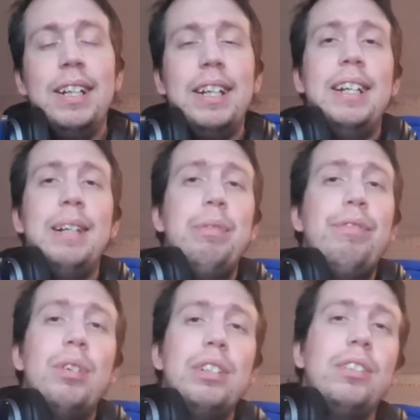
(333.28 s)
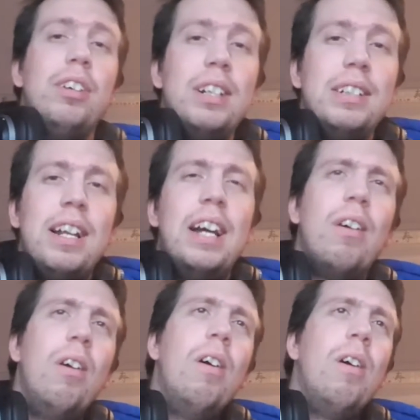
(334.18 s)
And before he started, it's like,
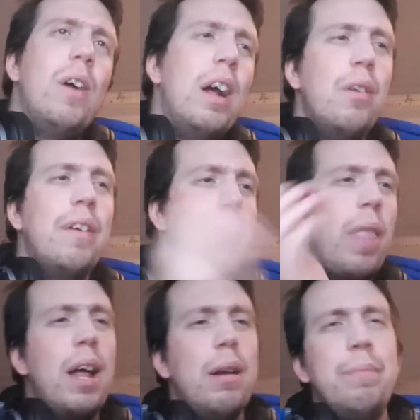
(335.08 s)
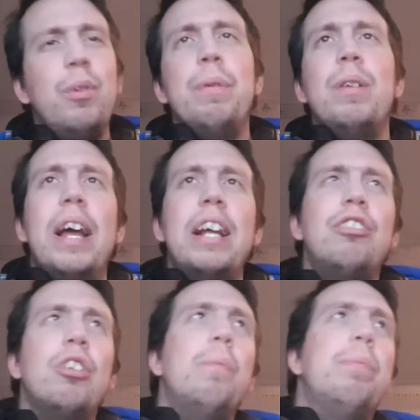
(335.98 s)
oh, I heard that Roman
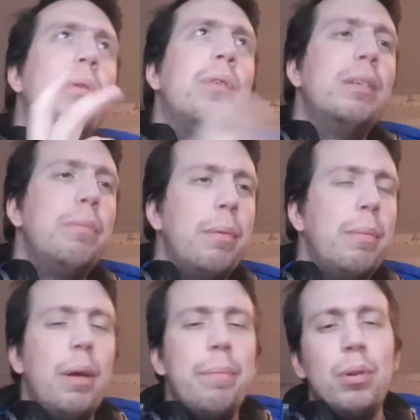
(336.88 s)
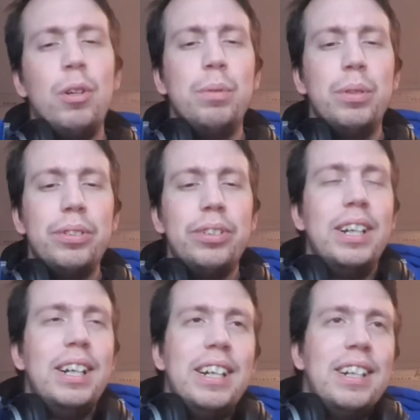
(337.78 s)
Reigns so boring, blah blah blah, promos.
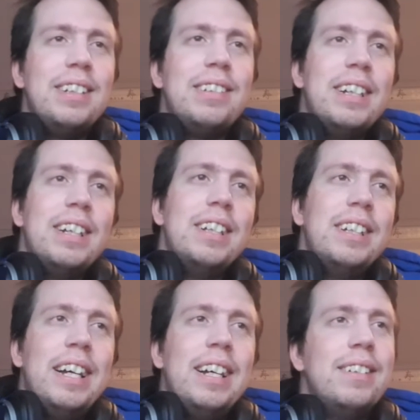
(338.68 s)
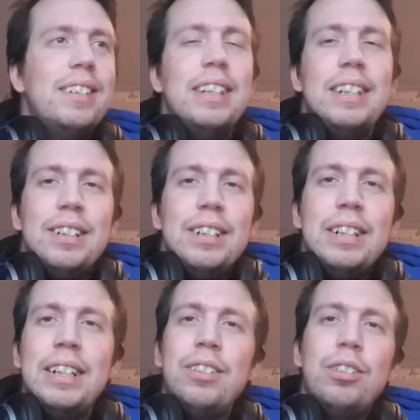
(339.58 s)
And I say, yeah, that,
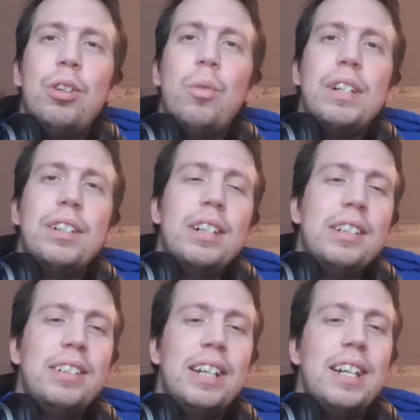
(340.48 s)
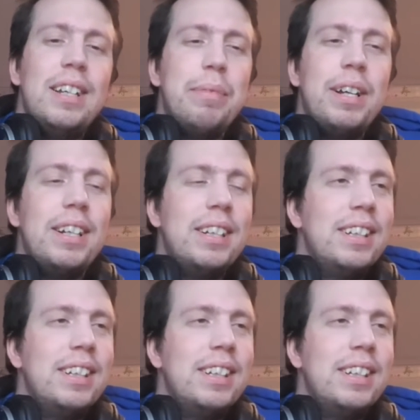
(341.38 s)
they don't know what I'm gonna say. But